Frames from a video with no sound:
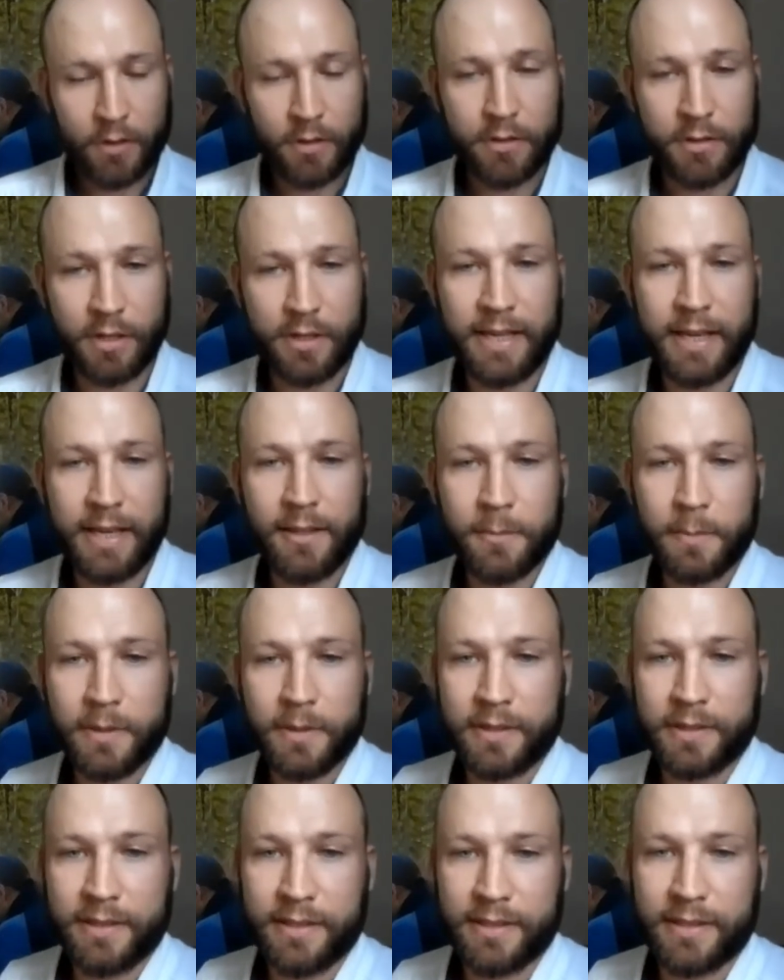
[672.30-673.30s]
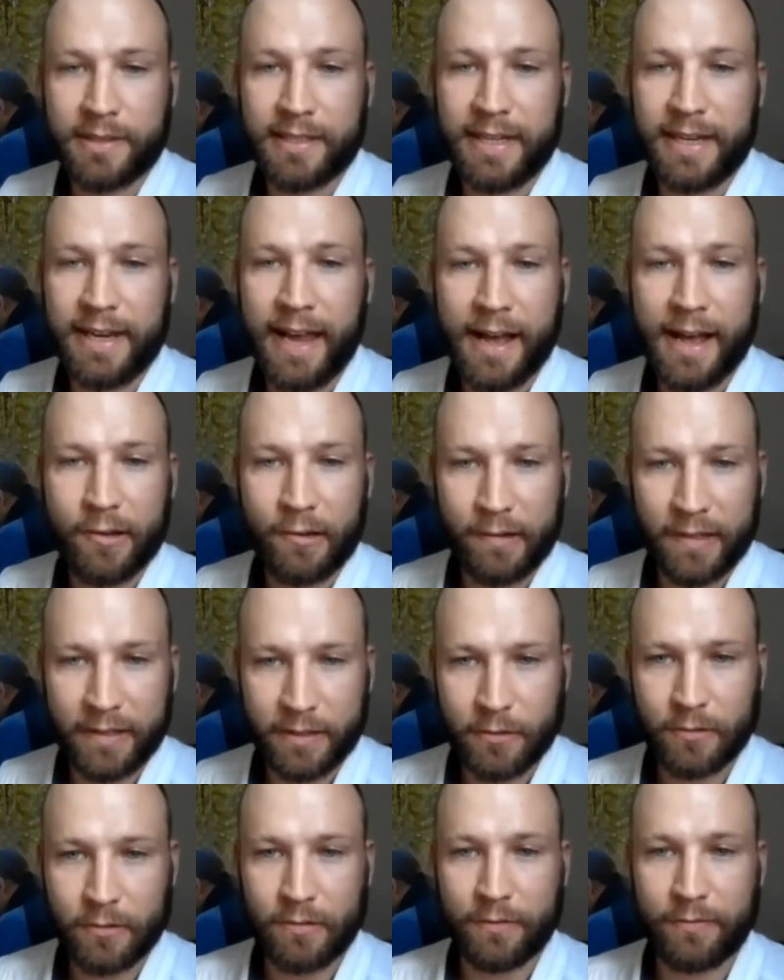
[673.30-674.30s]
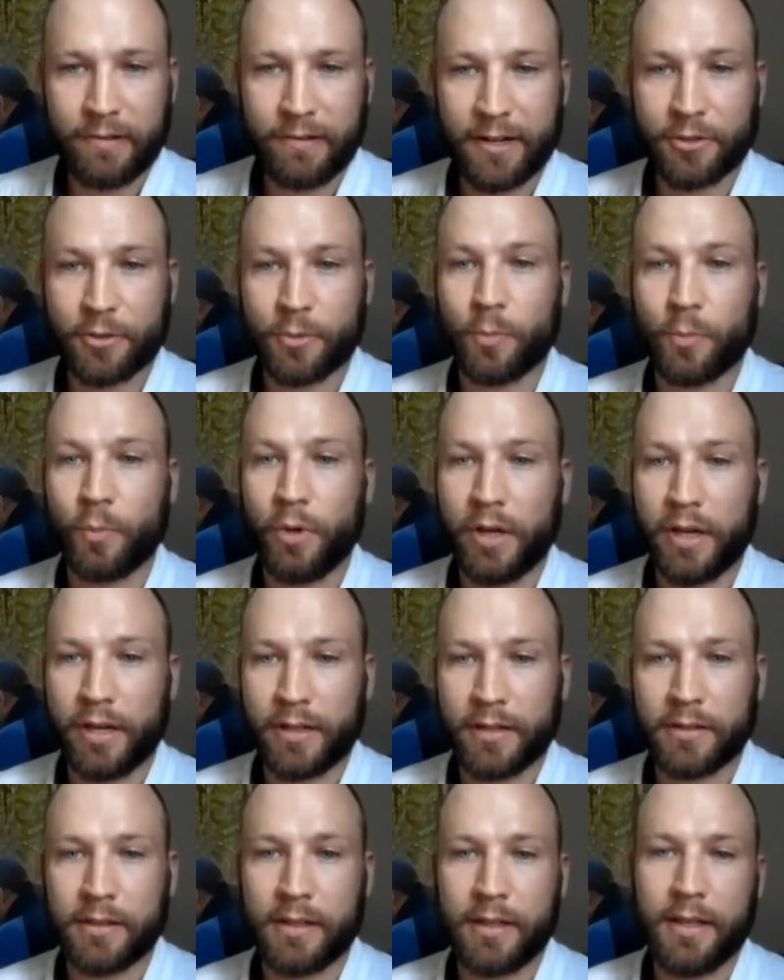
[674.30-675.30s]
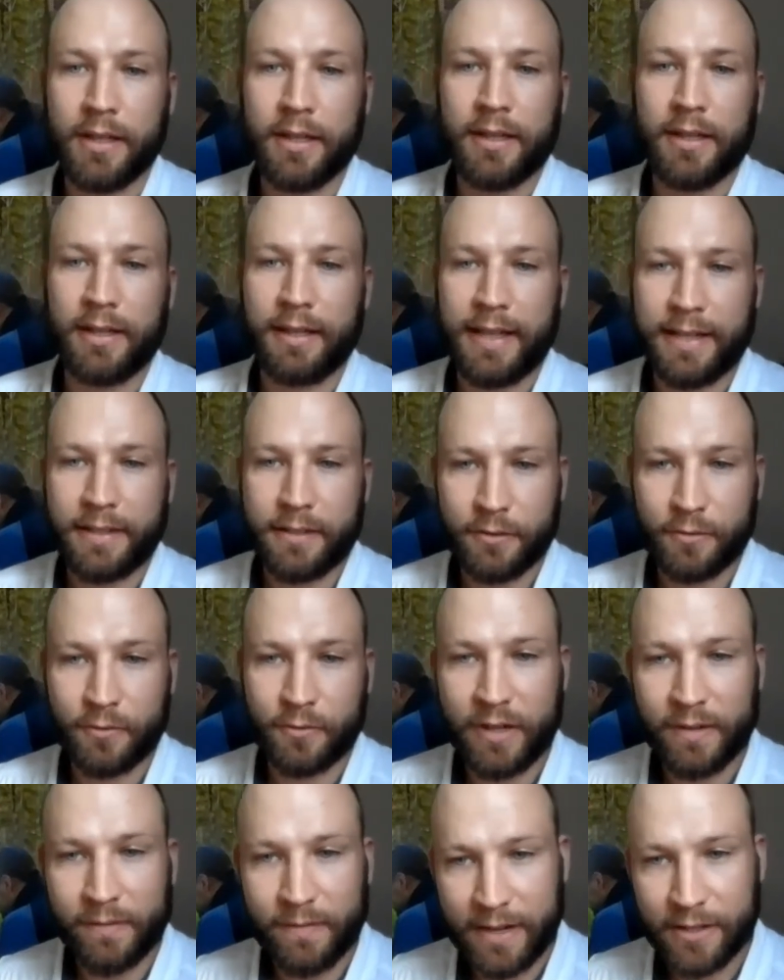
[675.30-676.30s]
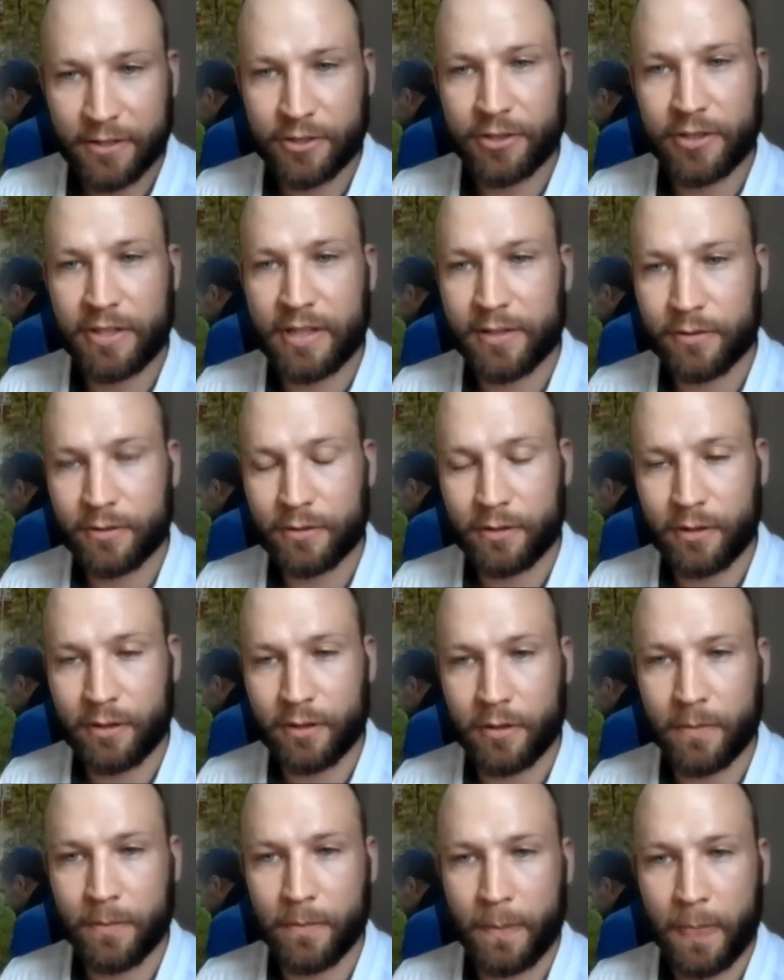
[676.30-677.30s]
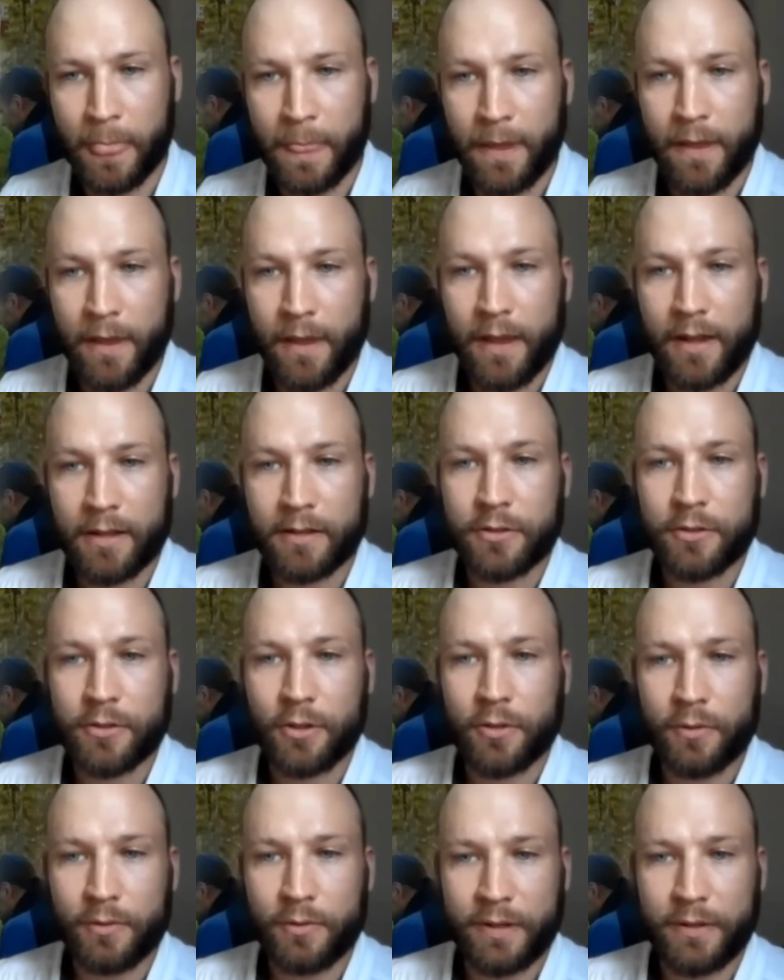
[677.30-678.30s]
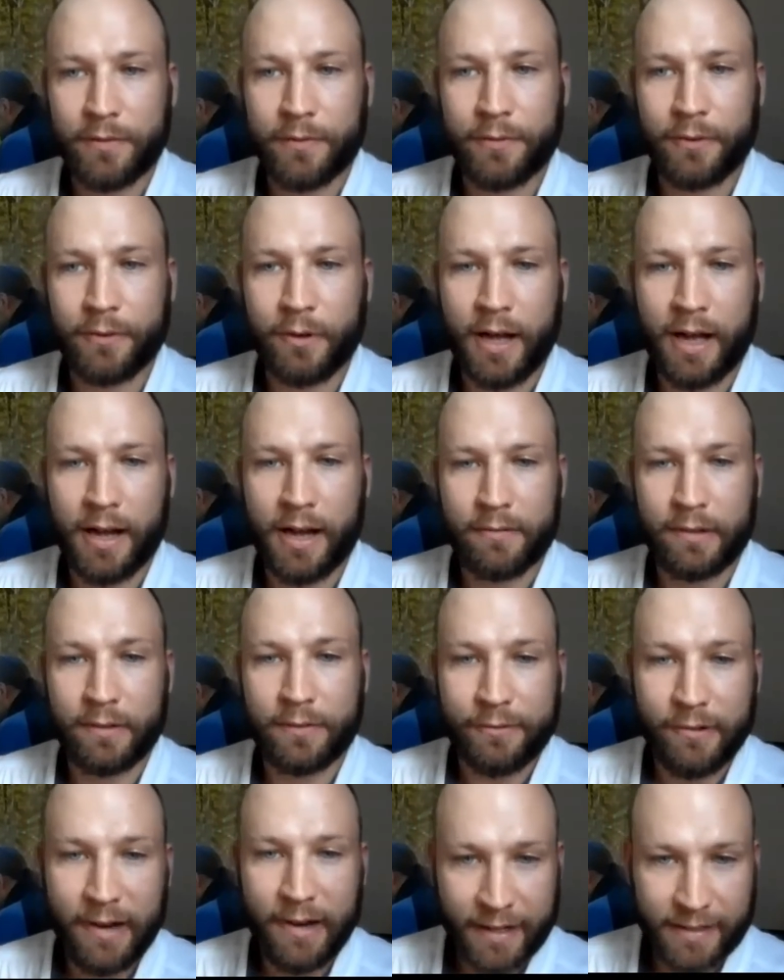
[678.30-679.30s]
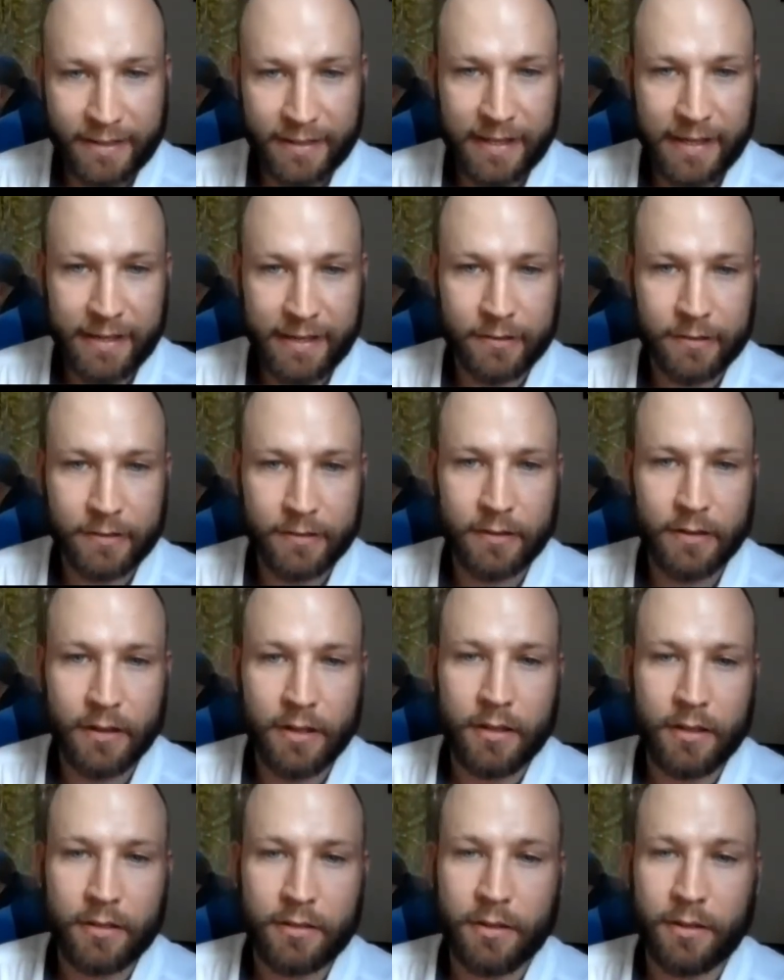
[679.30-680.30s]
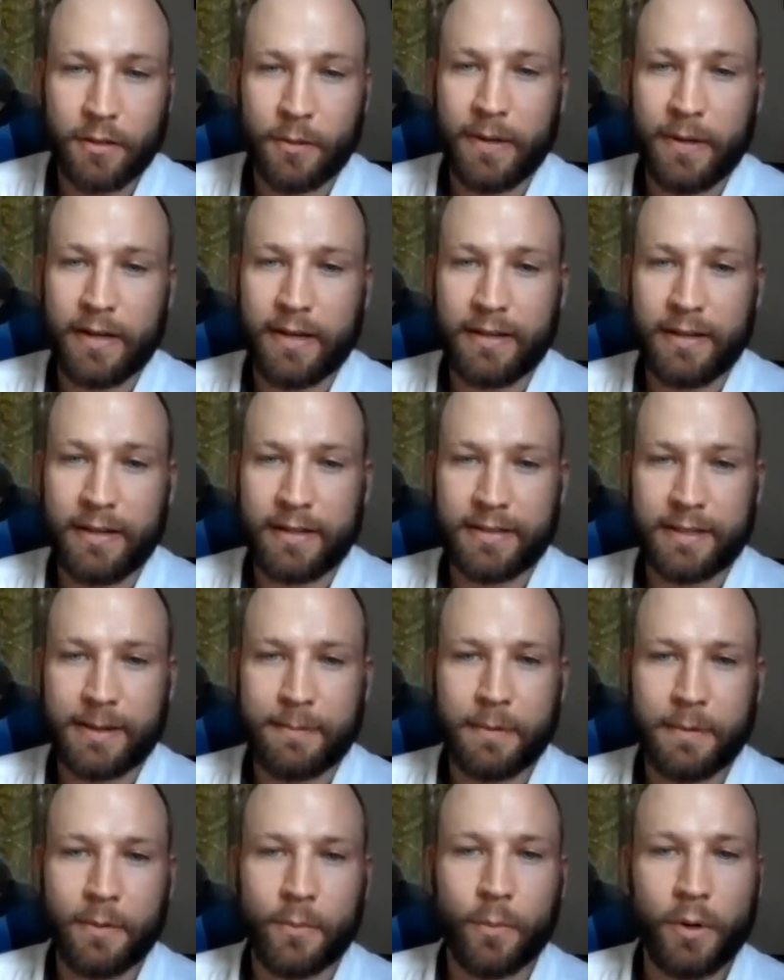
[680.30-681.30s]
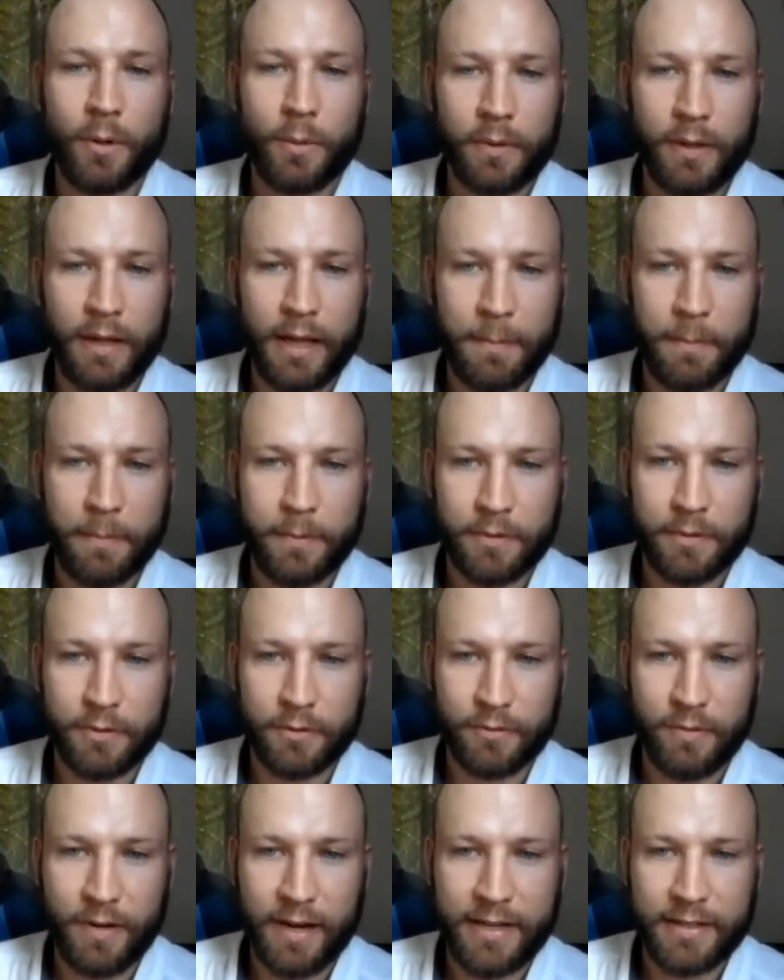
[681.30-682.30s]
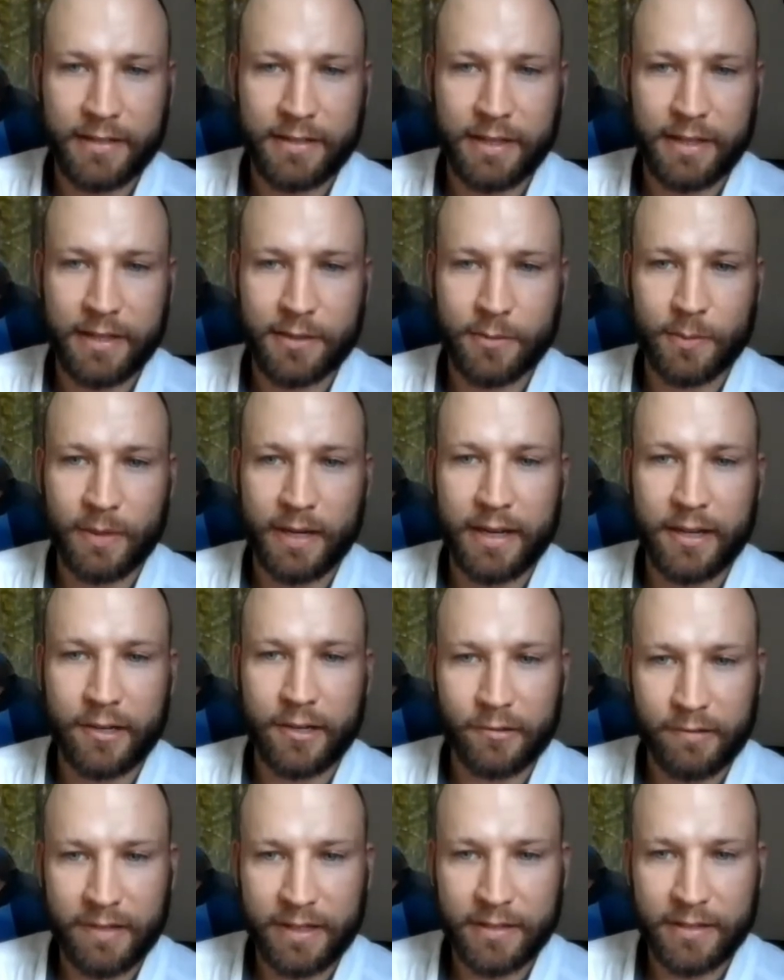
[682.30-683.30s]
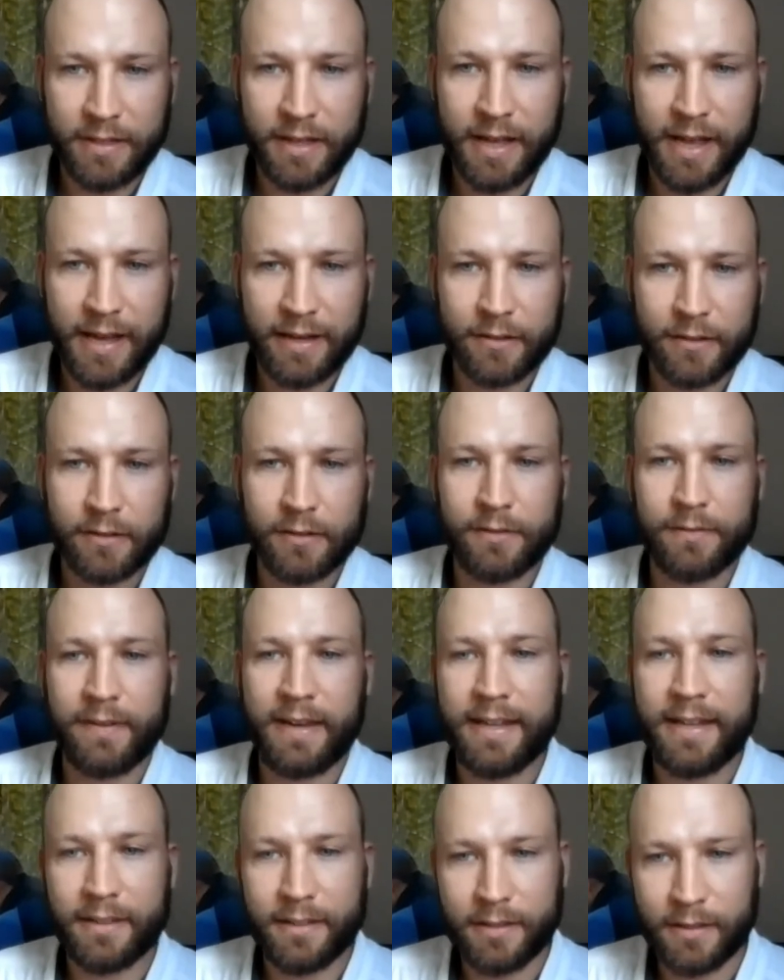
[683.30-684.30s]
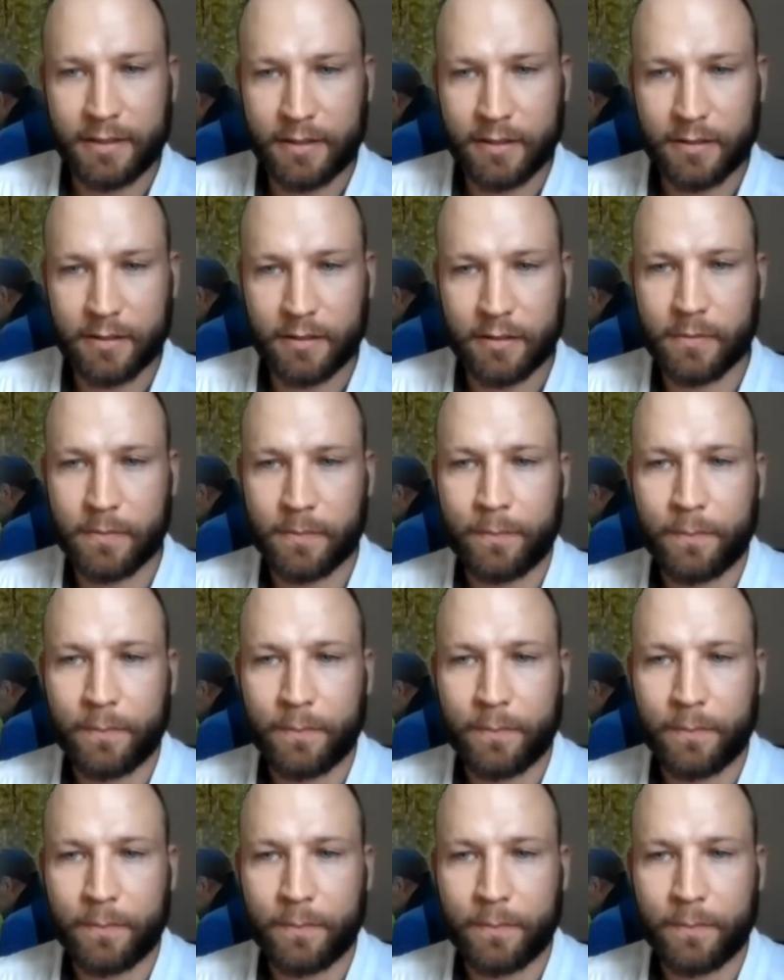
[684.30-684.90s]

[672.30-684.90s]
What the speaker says: So to help us to see how critical refraction works, let us rearrange Snell's law and solve it for our refracted angle so that we can examine what will happen to rays as we increase our angle of incidence.